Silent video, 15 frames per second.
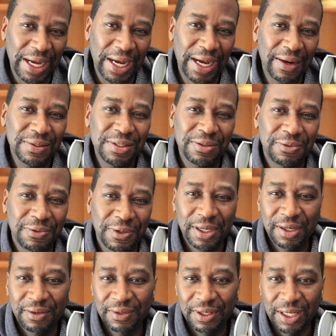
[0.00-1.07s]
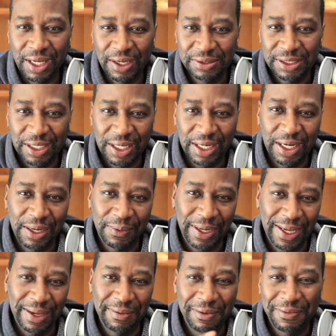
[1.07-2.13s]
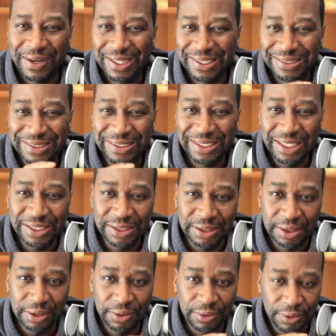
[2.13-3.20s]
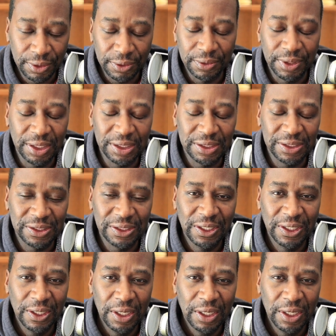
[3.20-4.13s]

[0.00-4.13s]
I was afraid of the lifestyle that I would have if I didn't do this.